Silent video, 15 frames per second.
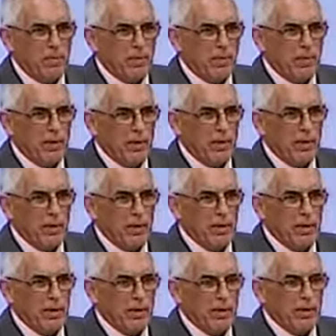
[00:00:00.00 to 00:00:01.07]

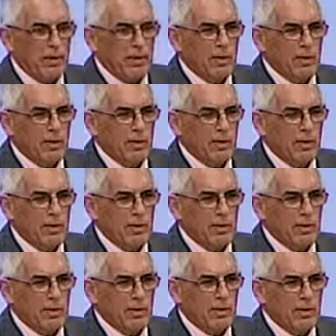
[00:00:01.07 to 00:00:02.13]

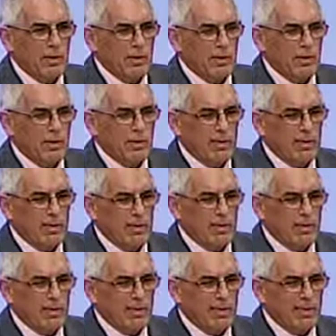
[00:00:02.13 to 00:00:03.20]

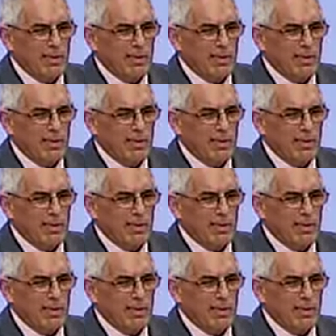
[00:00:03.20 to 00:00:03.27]
Nobody speaks.